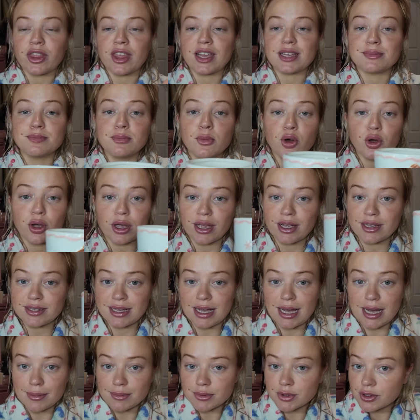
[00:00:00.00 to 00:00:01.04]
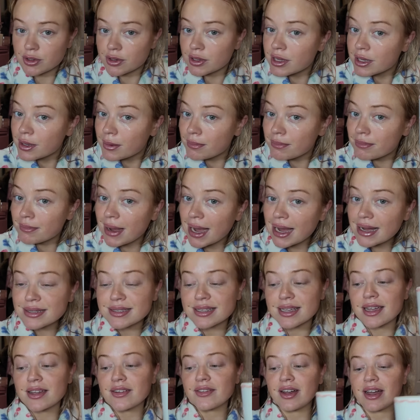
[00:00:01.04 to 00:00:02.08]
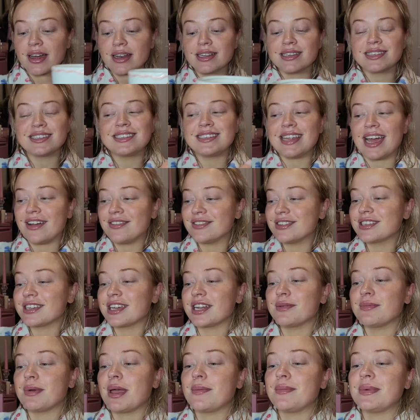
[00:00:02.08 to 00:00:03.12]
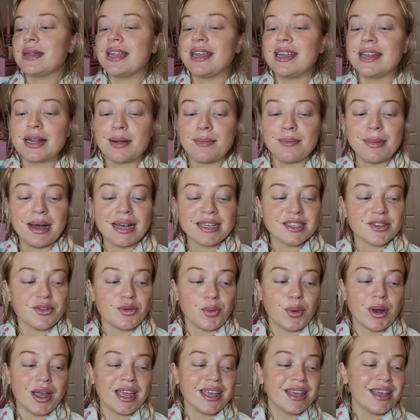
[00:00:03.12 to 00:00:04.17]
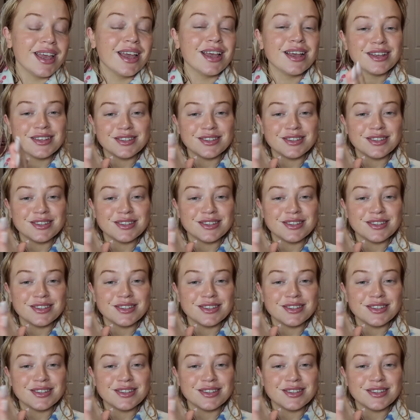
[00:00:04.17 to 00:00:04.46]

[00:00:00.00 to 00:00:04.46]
This mug is absolutely massive and it's definitely going to make me need a massive wee.